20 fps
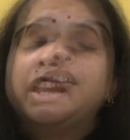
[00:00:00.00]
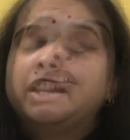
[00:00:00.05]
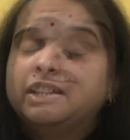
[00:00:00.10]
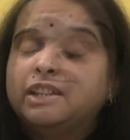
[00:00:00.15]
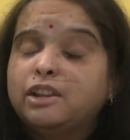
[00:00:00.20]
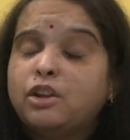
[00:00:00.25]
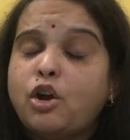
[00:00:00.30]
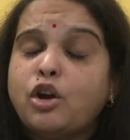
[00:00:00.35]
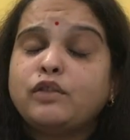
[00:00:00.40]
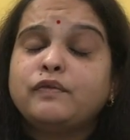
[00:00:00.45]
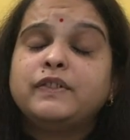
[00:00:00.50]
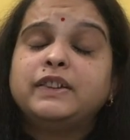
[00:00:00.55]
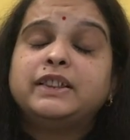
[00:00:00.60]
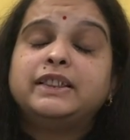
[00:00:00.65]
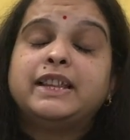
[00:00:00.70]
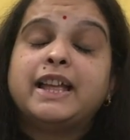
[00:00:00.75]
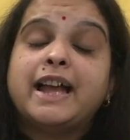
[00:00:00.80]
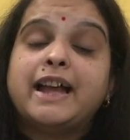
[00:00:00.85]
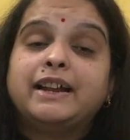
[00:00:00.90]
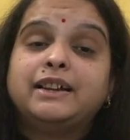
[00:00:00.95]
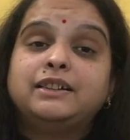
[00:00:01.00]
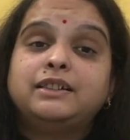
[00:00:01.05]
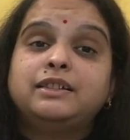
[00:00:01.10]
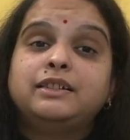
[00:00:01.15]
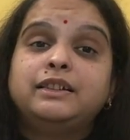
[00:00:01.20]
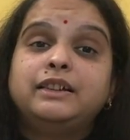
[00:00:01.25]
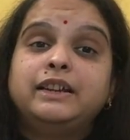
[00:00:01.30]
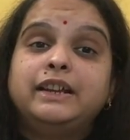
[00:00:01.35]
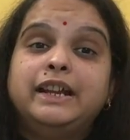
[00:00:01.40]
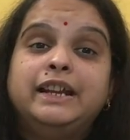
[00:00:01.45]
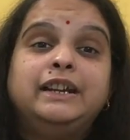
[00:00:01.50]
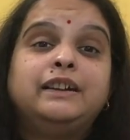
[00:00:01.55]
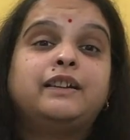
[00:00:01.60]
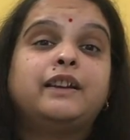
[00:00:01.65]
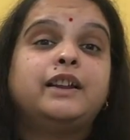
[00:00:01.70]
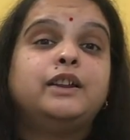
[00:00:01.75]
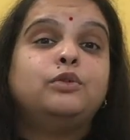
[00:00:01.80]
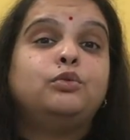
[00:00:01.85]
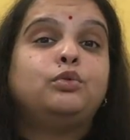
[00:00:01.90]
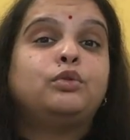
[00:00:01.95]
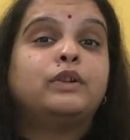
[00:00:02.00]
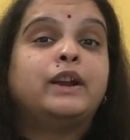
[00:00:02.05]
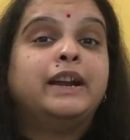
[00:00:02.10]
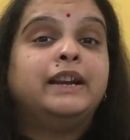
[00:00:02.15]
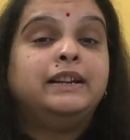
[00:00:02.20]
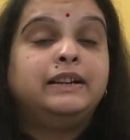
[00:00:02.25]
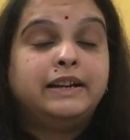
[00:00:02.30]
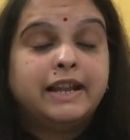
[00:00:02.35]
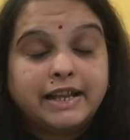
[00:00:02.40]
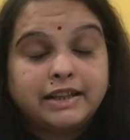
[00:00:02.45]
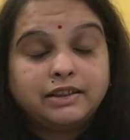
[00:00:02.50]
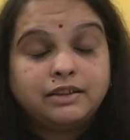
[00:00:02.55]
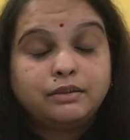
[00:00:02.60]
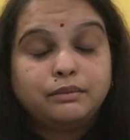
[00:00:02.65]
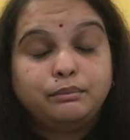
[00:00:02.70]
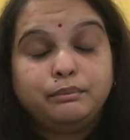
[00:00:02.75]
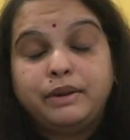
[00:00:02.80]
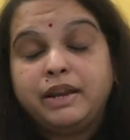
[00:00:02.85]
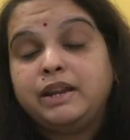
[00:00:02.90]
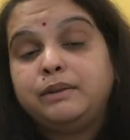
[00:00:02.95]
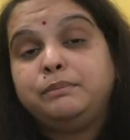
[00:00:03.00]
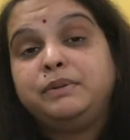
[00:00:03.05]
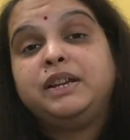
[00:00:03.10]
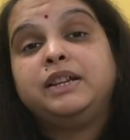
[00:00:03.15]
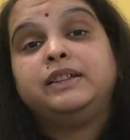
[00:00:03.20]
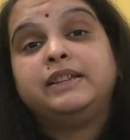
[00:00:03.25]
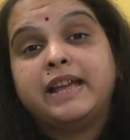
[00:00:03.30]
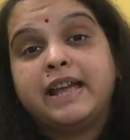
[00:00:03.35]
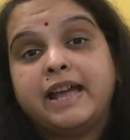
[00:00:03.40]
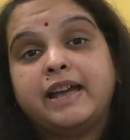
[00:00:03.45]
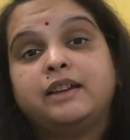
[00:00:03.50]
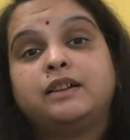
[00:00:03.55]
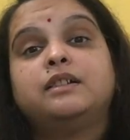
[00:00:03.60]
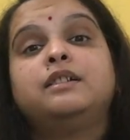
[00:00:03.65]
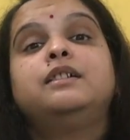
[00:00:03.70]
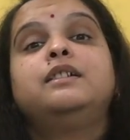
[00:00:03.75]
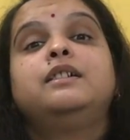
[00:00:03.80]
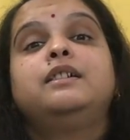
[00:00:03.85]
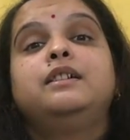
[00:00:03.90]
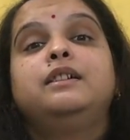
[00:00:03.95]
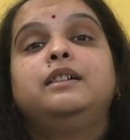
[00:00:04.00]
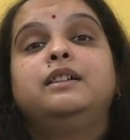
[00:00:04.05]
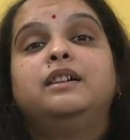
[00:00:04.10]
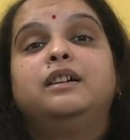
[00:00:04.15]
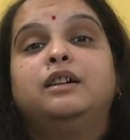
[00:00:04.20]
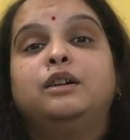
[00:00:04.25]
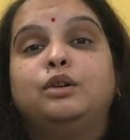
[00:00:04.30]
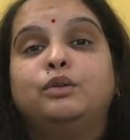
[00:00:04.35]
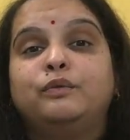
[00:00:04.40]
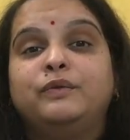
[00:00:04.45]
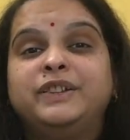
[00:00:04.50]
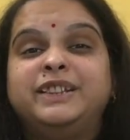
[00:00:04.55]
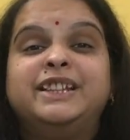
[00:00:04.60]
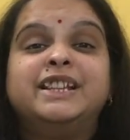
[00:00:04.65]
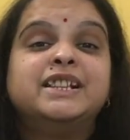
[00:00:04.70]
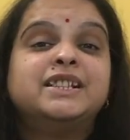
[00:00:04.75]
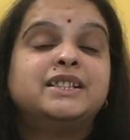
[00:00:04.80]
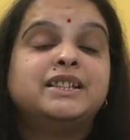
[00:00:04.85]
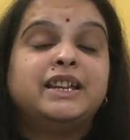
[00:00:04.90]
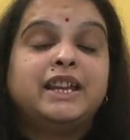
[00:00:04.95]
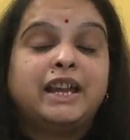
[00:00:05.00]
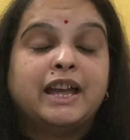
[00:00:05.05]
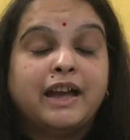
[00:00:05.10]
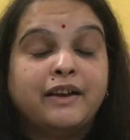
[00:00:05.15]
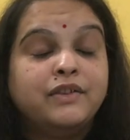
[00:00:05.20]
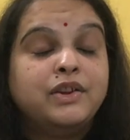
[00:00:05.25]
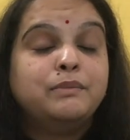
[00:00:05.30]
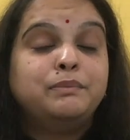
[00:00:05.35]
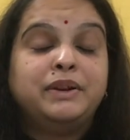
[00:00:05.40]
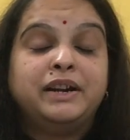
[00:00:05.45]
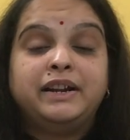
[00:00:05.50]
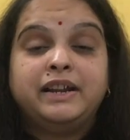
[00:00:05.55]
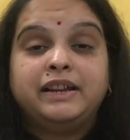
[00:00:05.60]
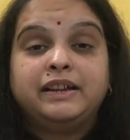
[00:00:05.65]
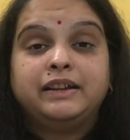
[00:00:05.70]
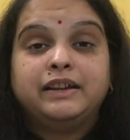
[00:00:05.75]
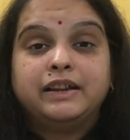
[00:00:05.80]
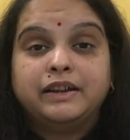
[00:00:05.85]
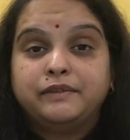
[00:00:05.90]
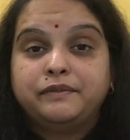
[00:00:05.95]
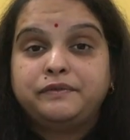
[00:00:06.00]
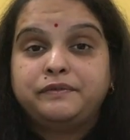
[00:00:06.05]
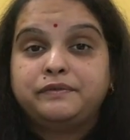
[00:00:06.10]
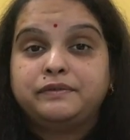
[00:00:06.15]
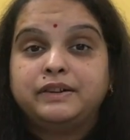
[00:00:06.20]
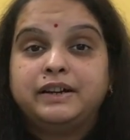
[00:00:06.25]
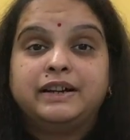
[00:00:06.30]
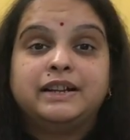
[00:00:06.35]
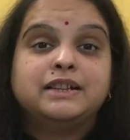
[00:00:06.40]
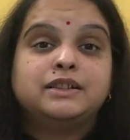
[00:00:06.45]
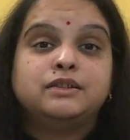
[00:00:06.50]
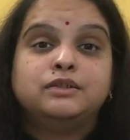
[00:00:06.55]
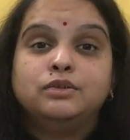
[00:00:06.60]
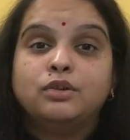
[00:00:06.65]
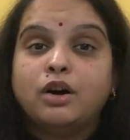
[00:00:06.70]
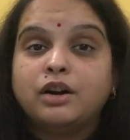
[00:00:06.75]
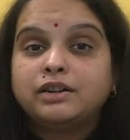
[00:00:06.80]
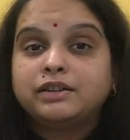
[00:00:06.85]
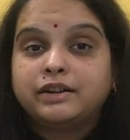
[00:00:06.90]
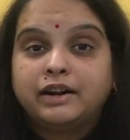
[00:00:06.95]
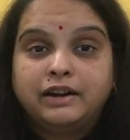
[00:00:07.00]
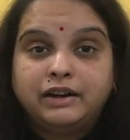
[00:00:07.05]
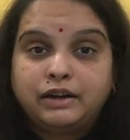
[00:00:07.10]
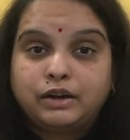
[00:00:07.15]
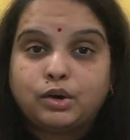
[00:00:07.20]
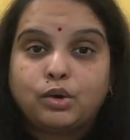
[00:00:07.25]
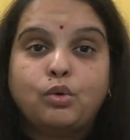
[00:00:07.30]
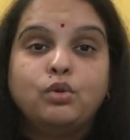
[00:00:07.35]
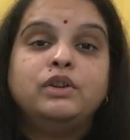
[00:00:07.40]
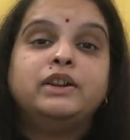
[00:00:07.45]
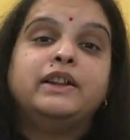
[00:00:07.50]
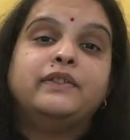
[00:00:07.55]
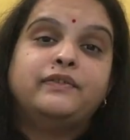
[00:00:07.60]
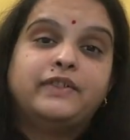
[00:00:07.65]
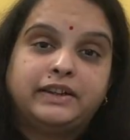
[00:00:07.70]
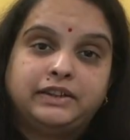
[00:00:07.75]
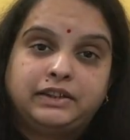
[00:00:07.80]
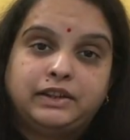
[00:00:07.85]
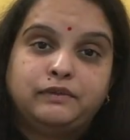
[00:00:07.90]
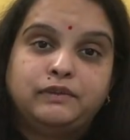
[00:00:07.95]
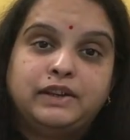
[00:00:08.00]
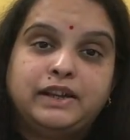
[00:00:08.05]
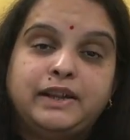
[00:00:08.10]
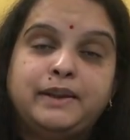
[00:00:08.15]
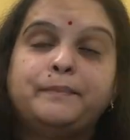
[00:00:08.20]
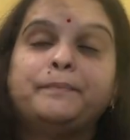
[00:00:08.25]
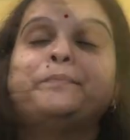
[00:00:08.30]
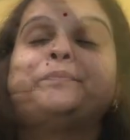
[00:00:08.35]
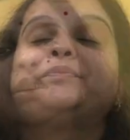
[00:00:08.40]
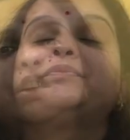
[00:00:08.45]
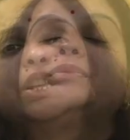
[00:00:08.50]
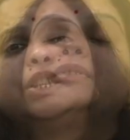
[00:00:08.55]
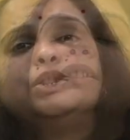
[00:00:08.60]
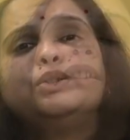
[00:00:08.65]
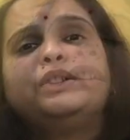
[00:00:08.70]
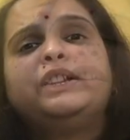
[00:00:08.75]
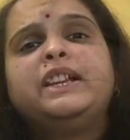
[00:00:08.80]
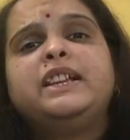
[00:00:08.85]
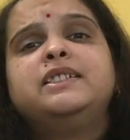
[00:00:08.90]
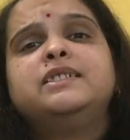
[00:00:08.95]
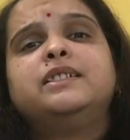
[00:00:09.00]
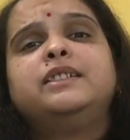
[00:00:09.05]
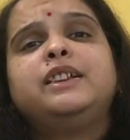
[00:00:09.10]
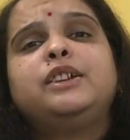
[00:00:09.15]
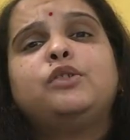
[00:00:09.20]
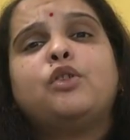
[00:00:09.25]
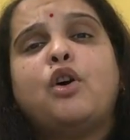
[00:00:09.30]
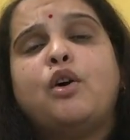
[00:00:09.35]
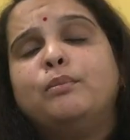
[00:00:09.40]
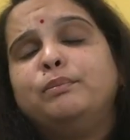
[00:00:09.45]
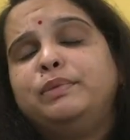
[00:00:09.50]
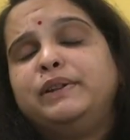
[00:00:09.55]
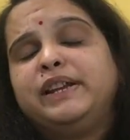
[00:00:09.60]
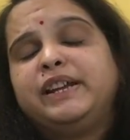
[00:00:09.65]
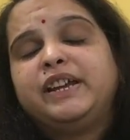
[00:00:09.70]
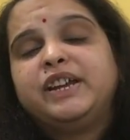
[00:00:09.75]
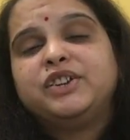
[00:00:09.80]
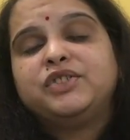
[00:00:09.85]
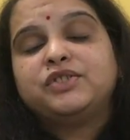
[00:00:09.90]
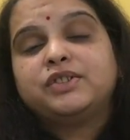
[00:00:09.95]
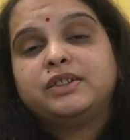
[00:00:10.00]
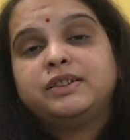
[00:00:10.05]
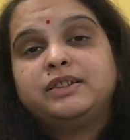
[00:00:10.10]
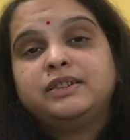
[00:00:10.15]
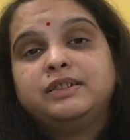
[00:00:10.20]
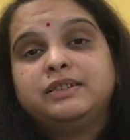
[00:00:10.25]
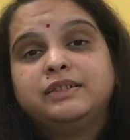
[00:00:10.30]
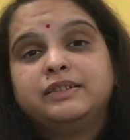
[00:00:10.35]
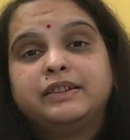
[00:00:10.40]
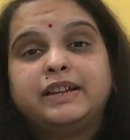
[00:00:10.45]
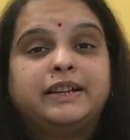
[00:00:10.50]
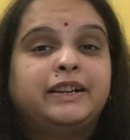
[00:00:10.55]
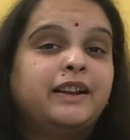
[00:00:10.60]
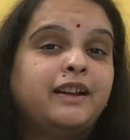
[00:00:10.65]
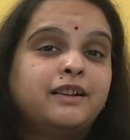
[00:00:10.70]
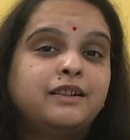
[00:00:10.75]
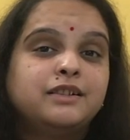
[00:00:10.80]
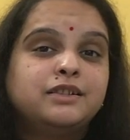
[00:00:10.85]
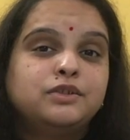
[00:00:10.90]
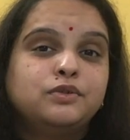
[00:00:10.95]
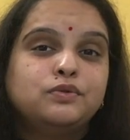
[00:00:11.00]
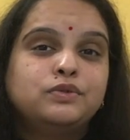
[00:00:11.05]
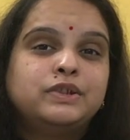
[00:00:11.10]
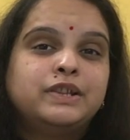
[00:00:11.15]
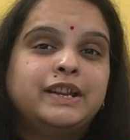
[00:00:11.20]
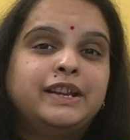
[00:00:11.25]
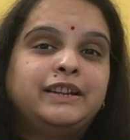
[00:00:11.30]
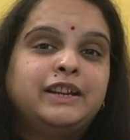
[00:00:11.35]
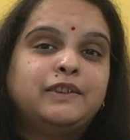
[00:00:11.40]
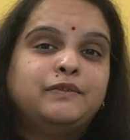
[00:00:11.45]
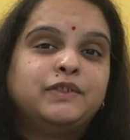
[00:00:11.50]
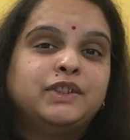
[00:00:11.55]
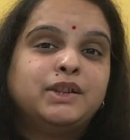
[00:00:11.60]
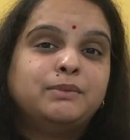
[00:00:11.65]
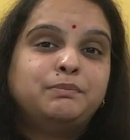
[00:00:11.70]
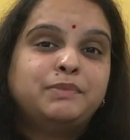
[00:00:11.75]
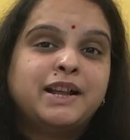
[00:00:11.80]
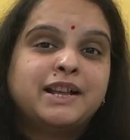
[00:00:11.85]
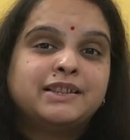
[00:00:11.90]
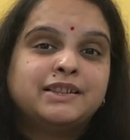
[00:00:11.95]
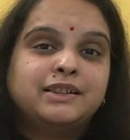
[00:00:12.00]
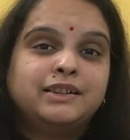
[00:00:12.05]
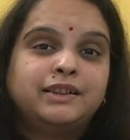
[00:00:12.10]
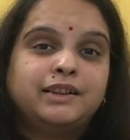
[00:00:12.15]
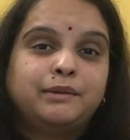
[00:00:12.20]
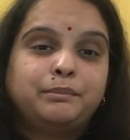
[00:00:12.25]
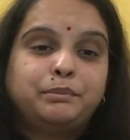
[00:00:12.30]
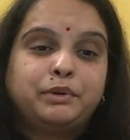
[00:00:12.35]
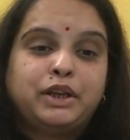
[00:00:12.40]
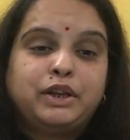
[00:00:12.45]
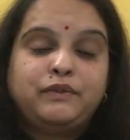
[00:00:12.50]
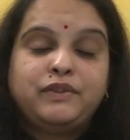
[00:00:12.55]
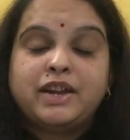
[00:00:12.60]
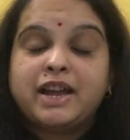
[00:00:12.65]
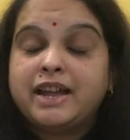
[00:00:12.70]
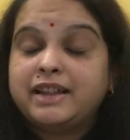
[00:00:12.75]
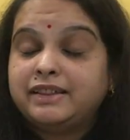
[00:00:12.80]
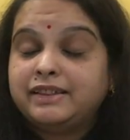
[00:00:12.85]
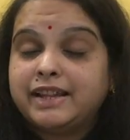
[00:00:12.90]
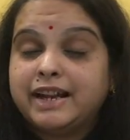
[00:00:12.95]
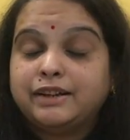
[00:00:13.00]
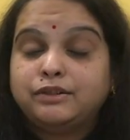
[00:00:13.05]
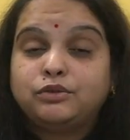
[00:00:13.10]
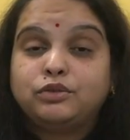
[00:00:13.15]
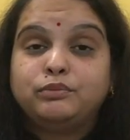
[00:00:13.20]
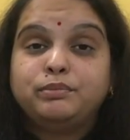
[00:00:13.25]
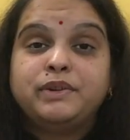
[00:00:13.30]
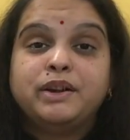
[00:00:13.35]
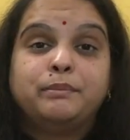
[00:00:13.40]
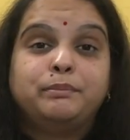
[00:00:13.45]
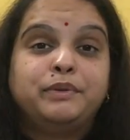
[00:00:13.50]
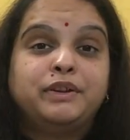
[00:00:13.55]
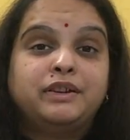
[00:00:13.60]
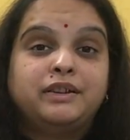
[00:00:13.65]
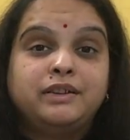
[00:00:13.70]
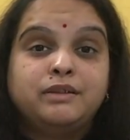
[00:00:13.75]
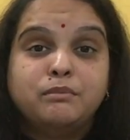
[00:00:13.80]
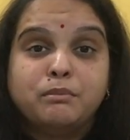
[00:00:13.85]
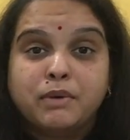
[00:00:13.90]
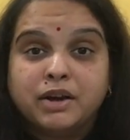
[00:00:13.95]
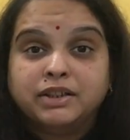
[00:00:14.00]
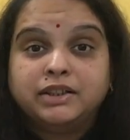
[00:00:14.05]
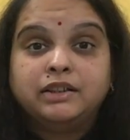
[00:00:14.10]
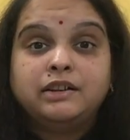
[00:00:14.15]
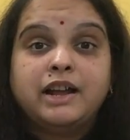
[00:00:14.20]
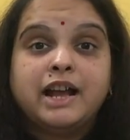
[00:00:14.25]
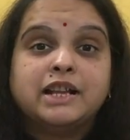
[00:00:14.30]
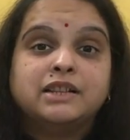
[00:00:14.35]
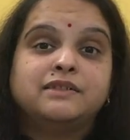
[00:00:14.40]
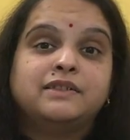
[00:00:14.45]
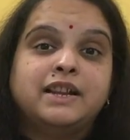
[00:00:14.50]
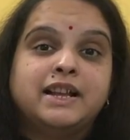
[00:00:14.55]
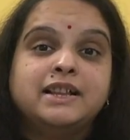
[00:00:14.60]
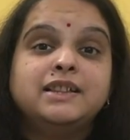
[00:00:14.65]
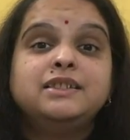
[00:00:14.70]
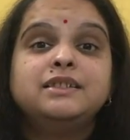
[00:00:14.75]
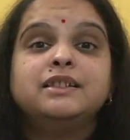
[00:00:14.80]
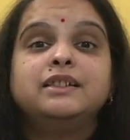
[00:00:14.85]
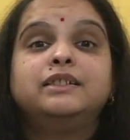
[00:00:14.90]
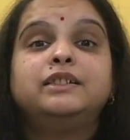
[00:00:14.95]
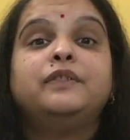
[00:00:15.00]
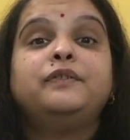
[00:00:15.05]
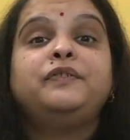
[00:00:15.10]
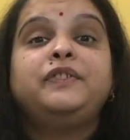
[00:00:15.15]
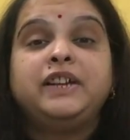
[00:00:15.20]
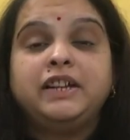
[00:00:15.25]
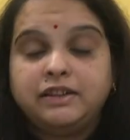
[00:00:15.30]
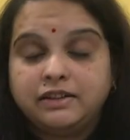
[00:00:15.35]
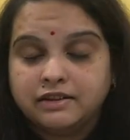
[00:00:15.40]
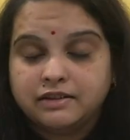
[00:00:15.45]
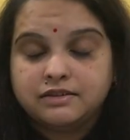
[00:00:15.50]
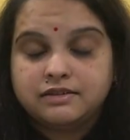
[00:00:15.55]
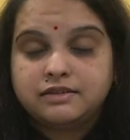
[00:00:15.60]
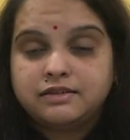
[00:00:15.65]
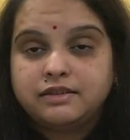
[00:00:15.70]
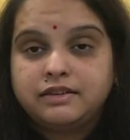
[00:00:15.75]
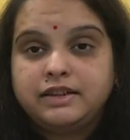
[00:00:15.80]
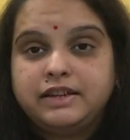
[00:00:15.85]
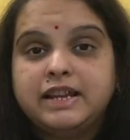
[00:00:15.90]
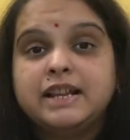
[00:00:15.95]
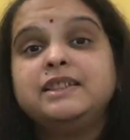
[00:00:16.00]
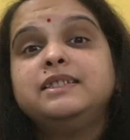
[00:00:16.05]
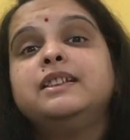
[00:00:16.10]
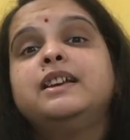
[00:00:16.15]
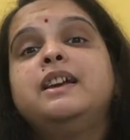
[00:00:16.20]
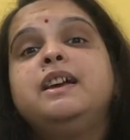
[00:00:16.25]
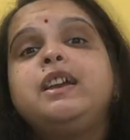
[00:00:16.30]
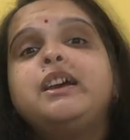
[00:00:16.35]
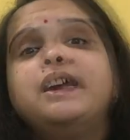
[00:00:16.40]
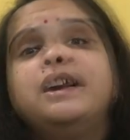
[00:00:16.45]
And along with that, intrauterine death may be there with this heavy bleeding if it is not controlled effectively. So these are the complications that are associated with the placenta previa, and that could be appear in mother as well as the fetus. Yes.